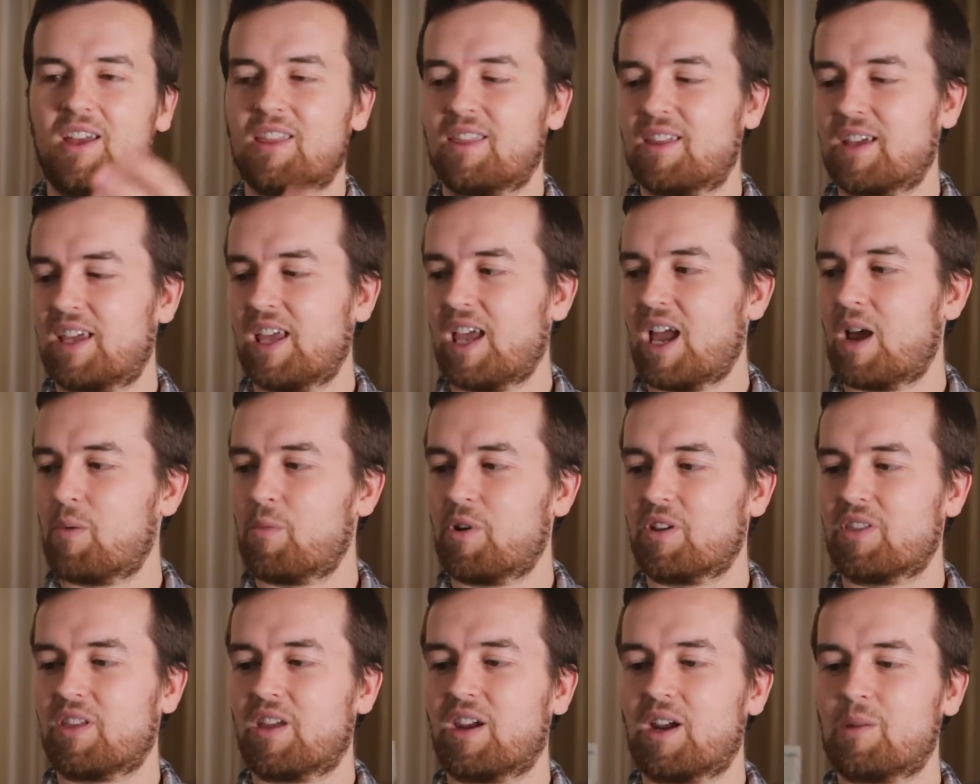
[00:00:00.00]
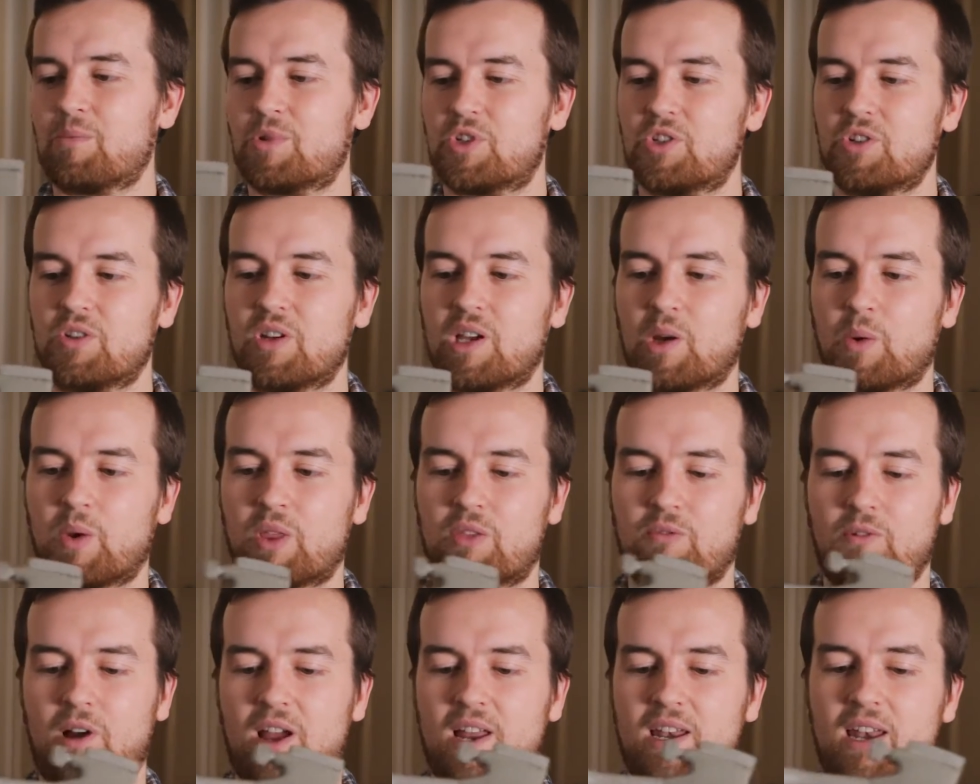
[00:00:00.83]
the camera that I'm shooting
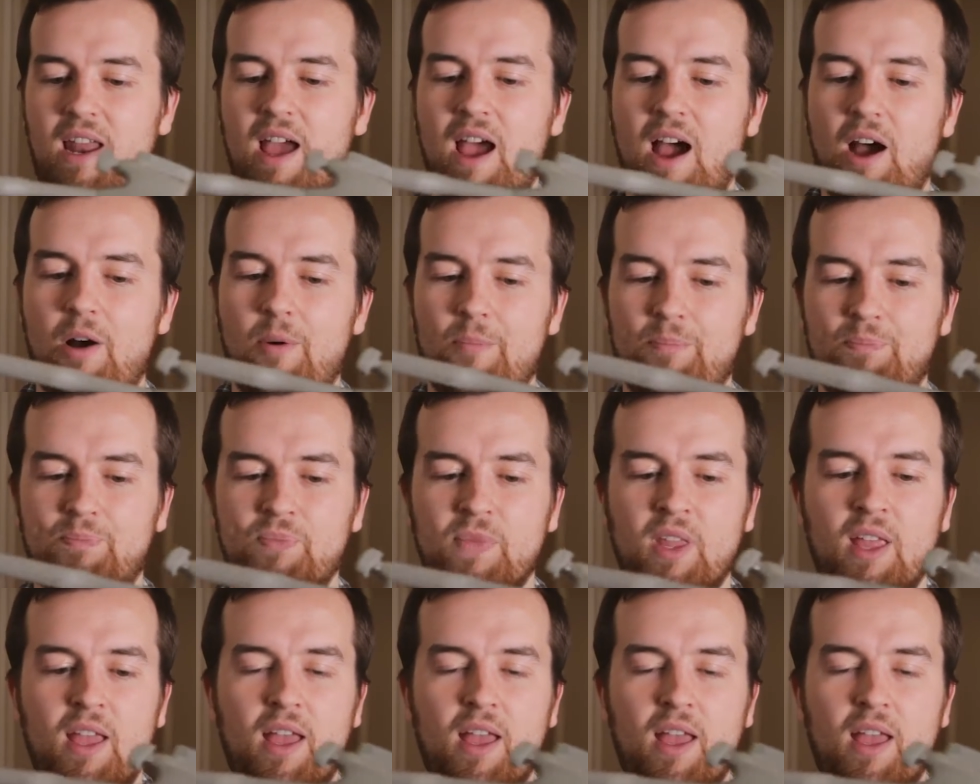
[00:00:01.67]
with right now.